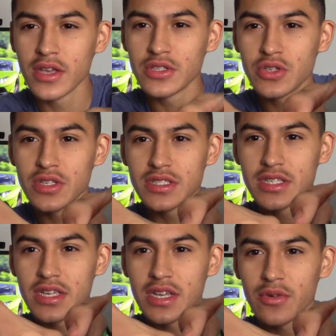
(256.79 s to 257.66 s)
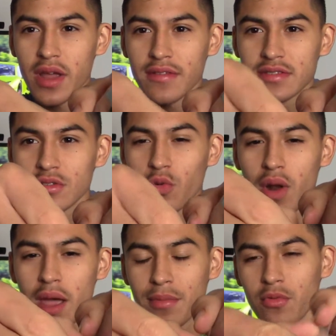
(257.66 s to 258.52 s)
As you can see here, we have this little
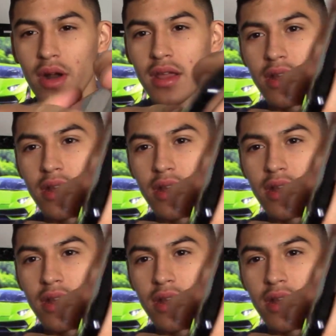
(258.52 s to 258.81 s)
wrapping right